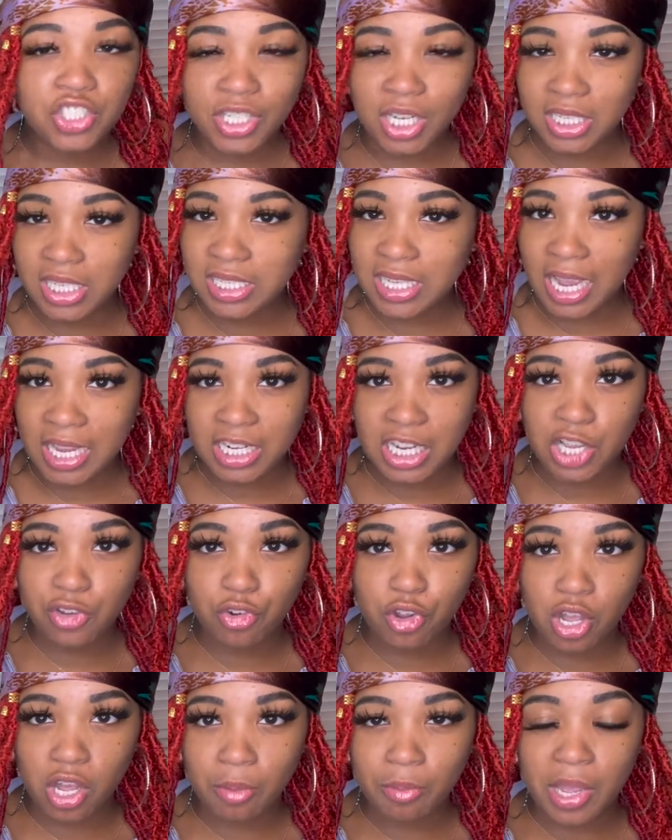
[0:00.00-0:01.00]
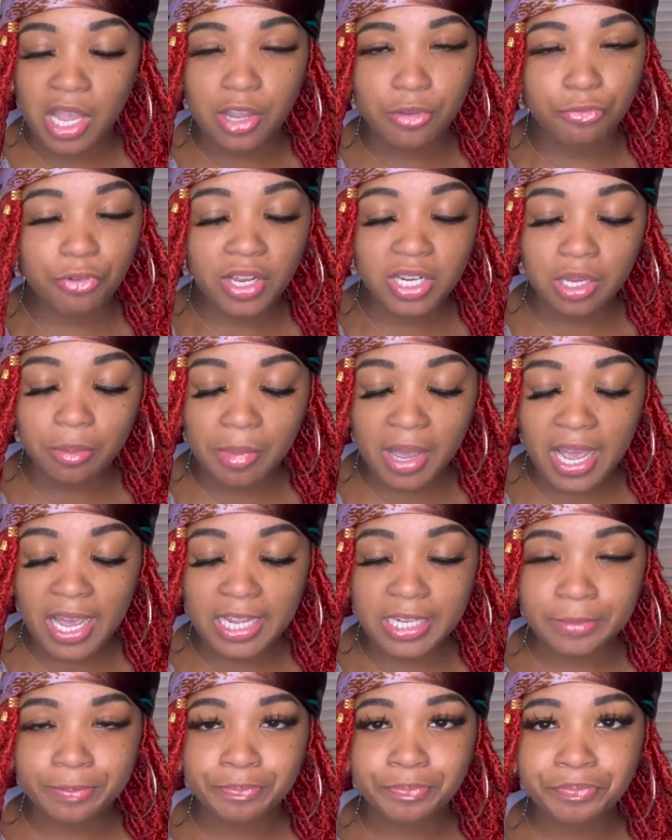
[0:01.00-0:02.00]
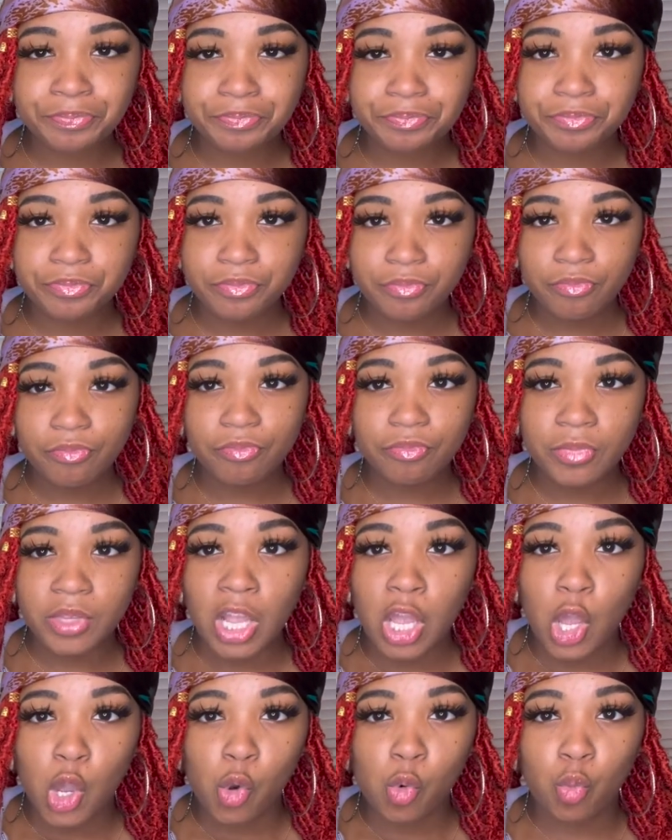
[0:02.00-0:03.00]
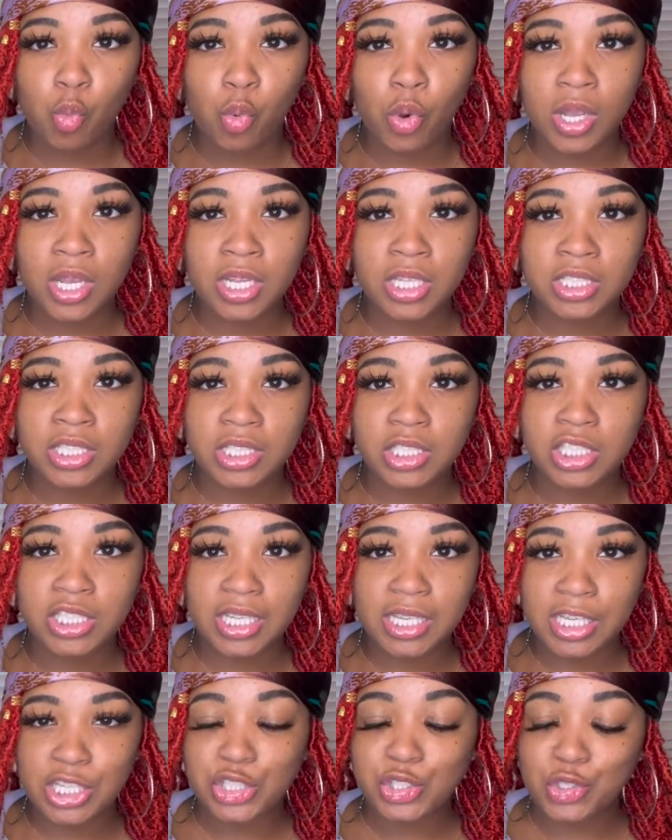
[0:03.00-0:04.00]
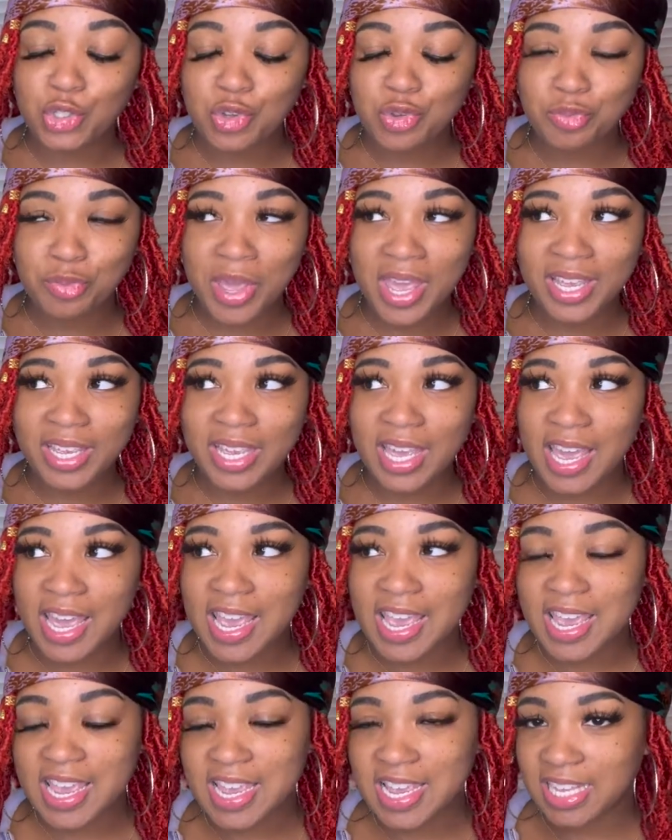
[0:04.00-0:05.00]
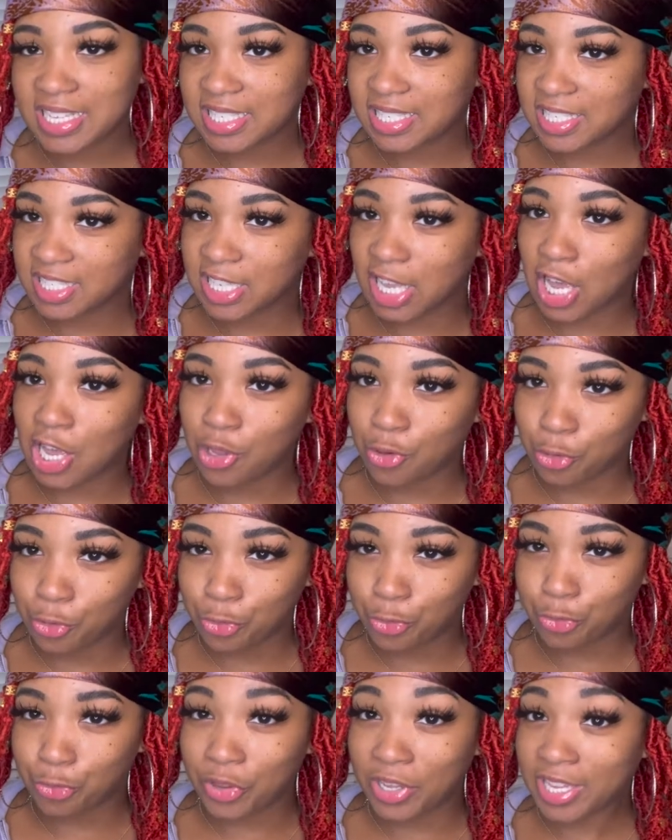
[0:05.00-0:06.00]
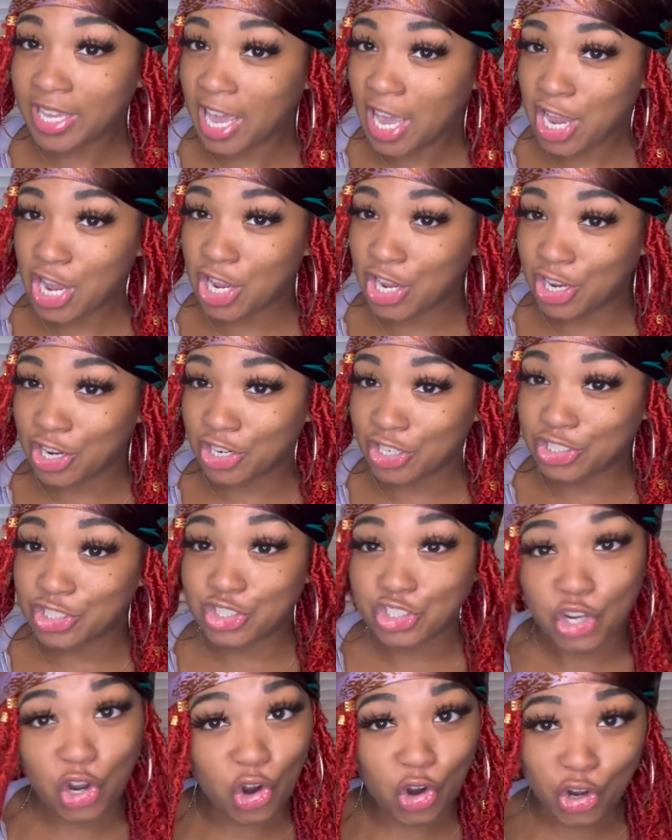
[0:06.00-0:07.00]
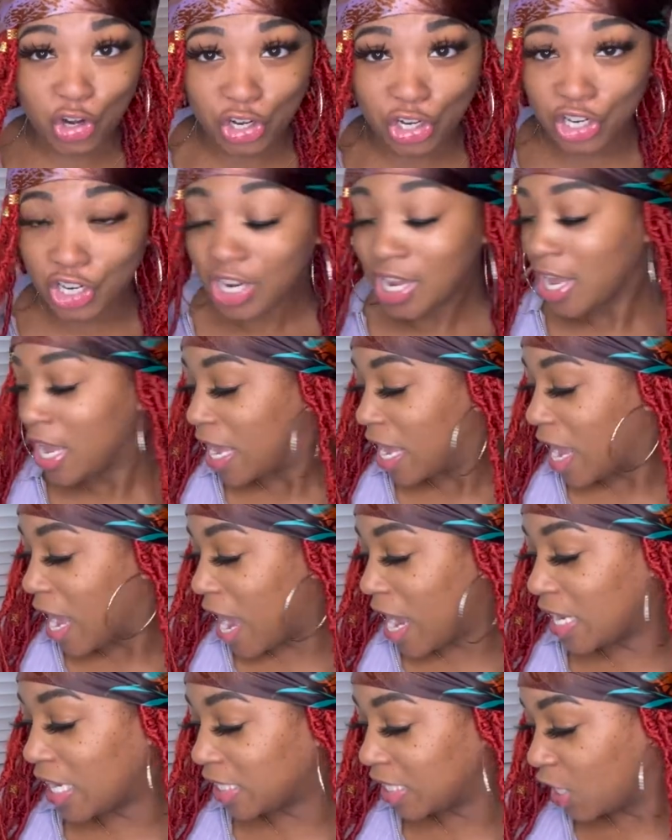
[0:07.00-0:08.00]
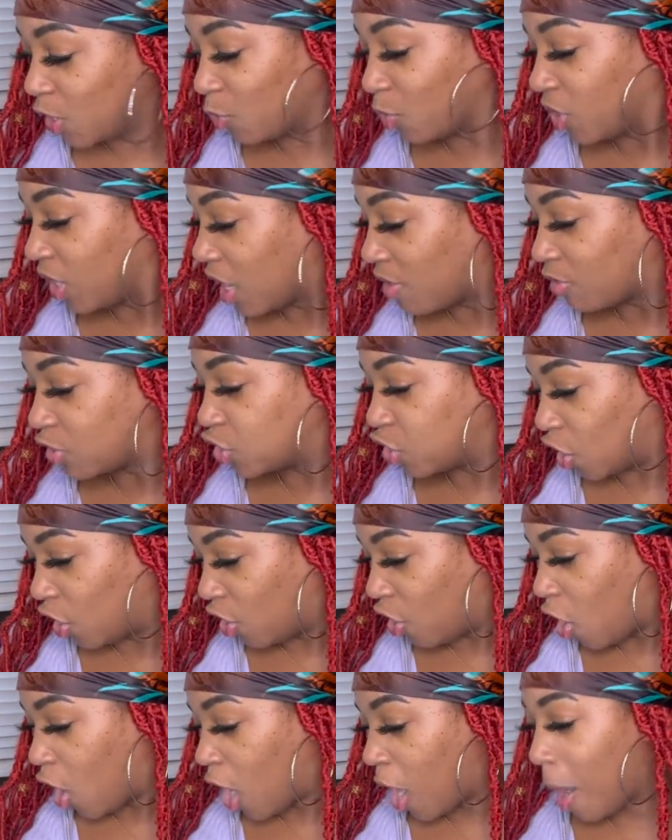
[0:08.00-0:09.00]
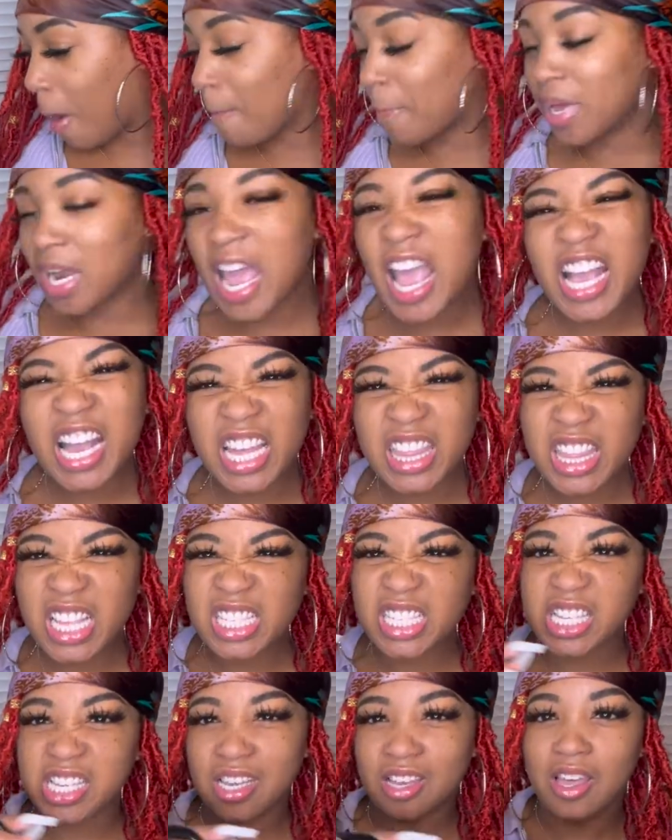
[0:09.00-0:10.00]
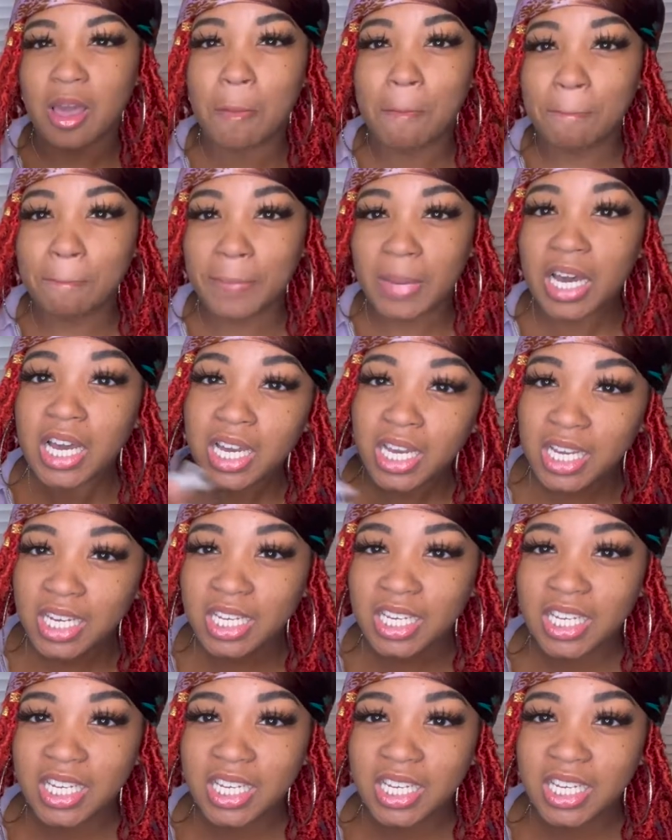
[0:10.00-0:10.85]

got this idea from a friend of mine which is to make a self-care jar. And I didn't really have a jar, but I got this mug